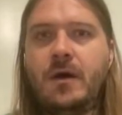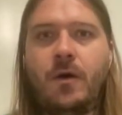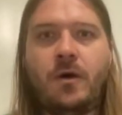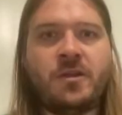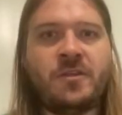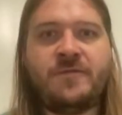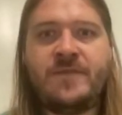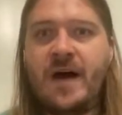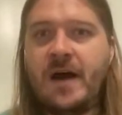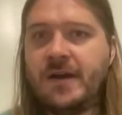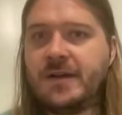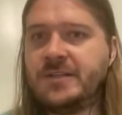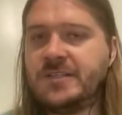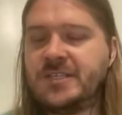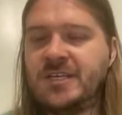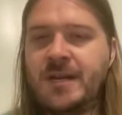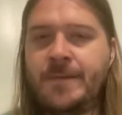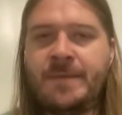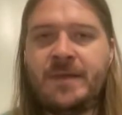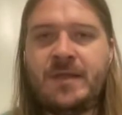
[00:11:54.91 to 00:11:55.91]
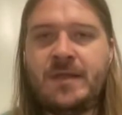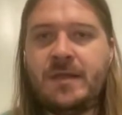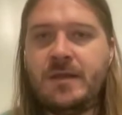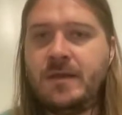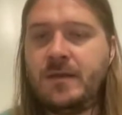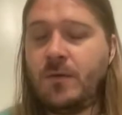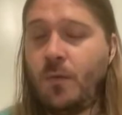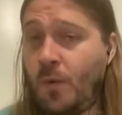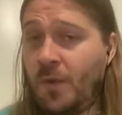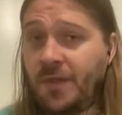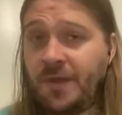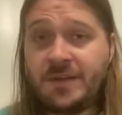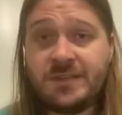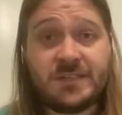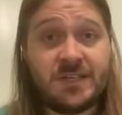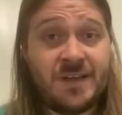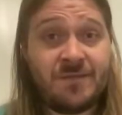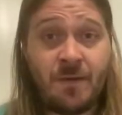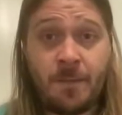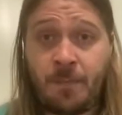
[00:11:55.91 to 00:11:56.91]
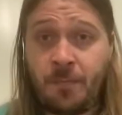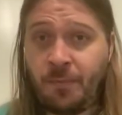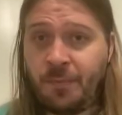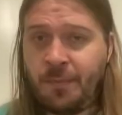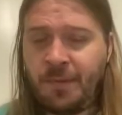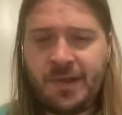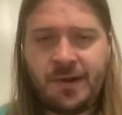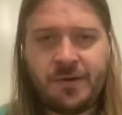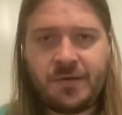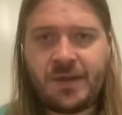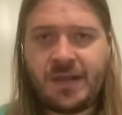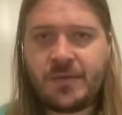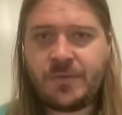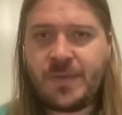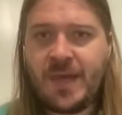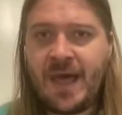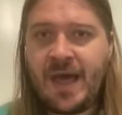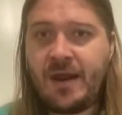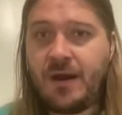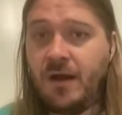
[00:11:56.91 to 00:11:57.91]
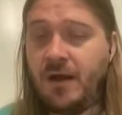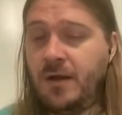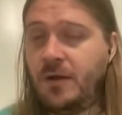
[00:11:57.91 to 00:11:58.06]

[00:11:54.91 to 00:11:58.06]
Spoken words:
Are the Falcons going to be willing to give up a player like that